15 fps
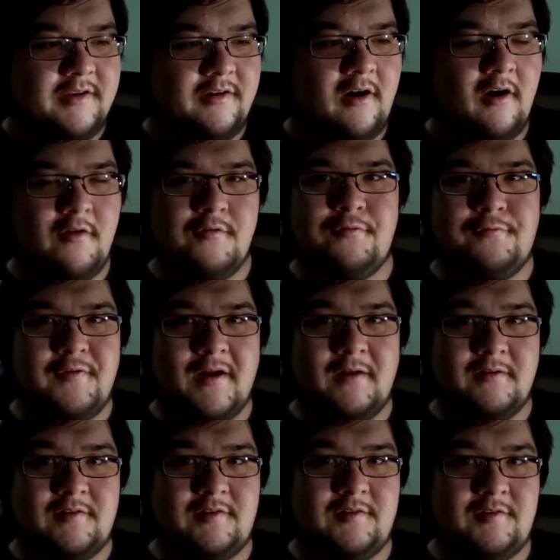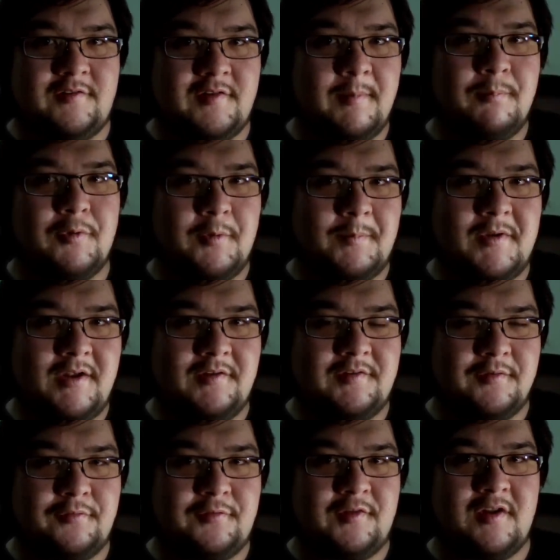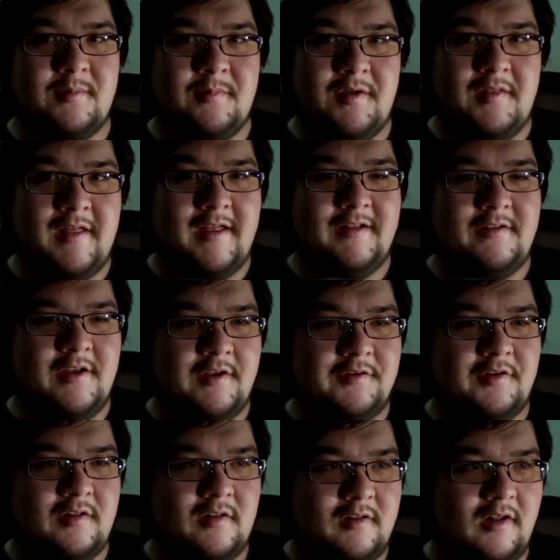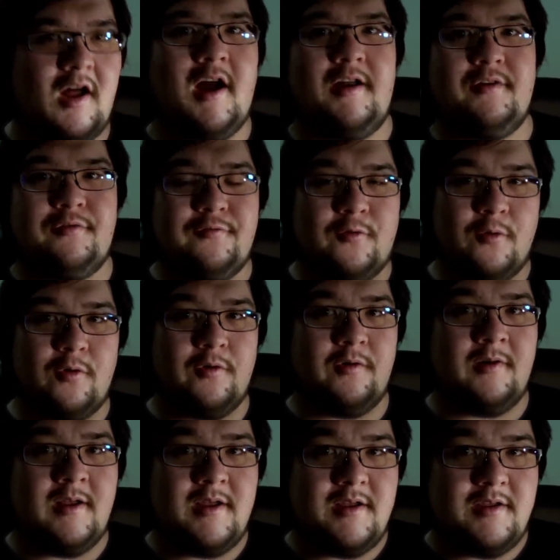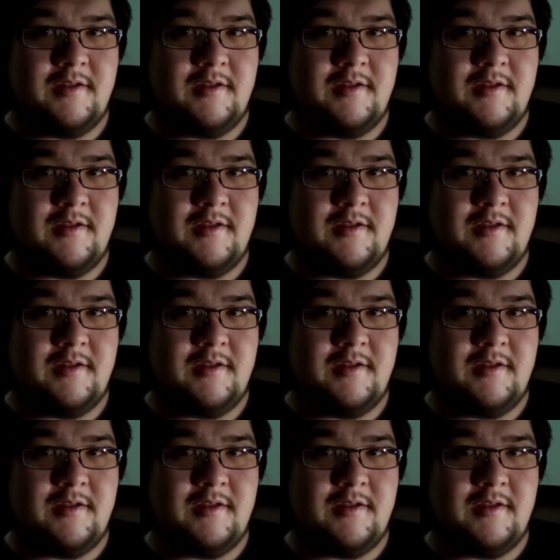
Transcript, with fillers: heartfelt, simple piece of cinema that does a lot for